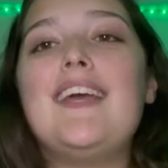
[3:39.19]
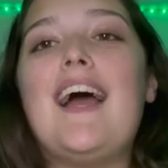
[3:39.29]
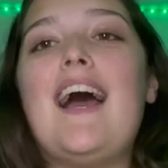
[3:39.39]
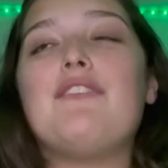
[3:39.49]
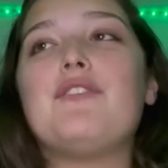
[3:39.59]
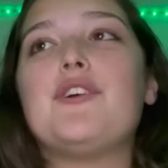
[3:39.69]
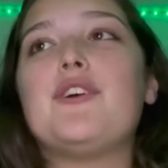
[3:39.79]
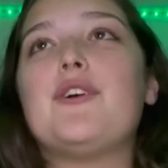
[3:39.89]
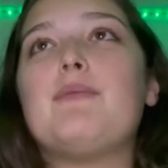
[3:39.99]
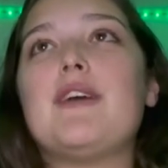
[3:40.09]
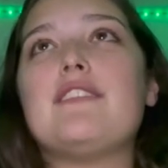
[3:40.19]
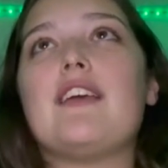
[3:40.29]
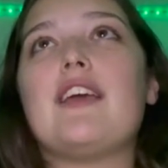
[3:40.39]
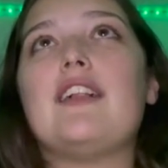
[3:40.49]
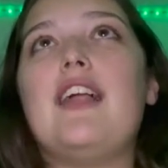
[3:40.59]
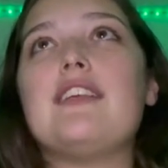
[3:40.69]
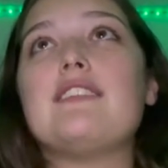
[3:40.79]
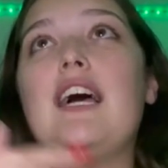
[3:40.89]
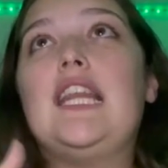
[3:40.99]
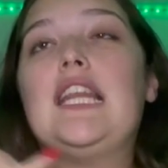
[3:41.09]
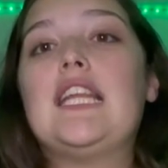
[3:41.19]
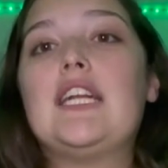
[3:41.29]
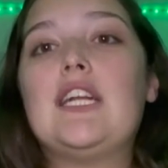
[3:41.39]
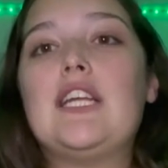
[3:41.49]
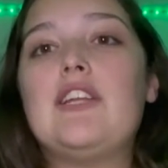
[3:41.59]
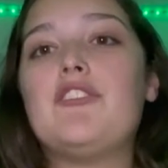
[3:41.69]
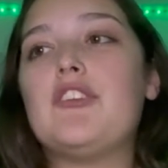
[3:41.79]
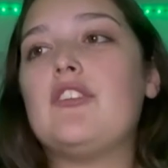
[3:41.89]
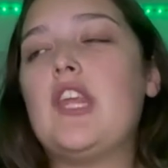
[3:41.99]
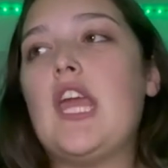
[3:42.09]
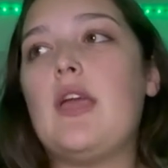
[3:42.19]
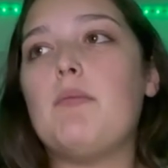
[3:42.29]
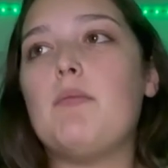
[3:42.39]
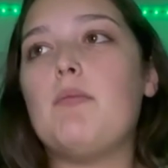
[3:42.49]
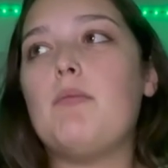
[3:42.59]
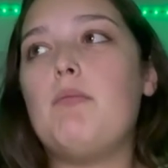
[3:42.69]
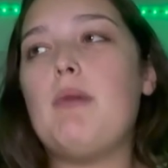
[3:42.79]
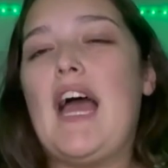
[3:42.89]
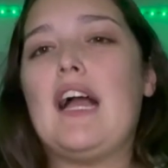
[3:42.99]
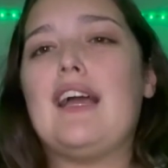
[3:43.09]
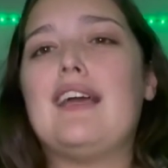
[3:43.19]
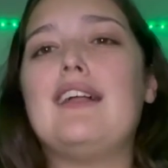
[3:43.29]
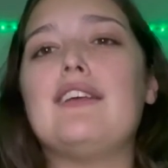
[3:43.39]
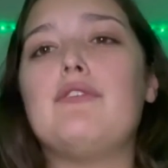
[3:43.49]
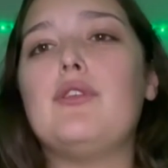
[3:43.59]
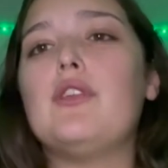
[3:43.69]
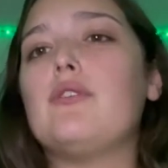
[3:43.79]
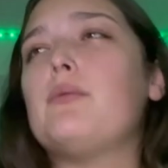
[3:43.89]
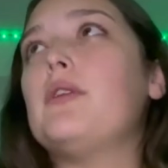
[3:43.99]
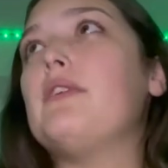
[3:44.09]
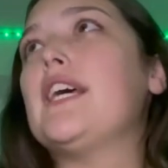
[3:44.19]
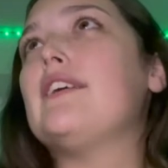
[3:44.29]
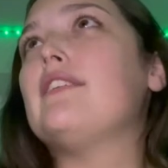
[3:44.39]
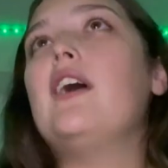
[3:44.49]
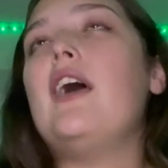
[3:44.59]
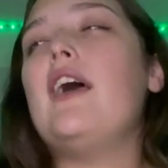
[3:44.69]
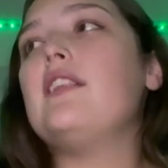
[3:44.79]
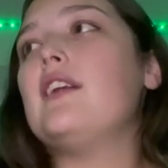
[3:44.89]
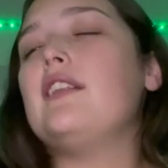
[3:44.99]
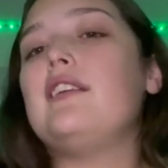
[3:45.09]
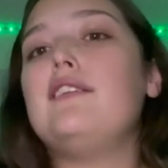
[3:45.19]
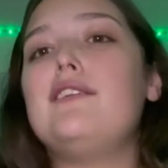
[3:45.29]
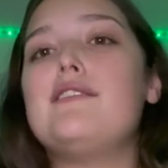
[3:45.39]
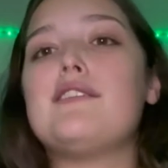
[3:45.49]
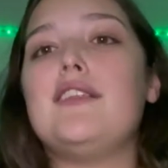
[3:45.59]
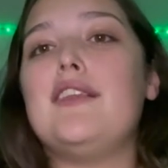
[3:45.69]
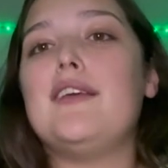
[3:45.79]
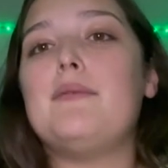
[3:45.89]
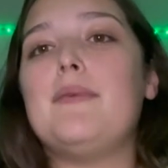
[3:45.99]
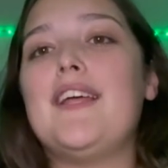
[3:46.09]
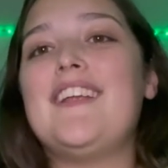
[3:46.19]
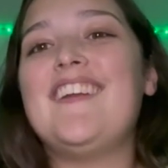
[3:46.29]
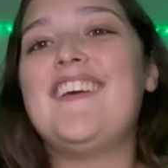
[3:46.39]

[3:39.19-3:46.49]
after my second class, I literally just came back. I got like a few things from CVS, and then I literally just laid in bed.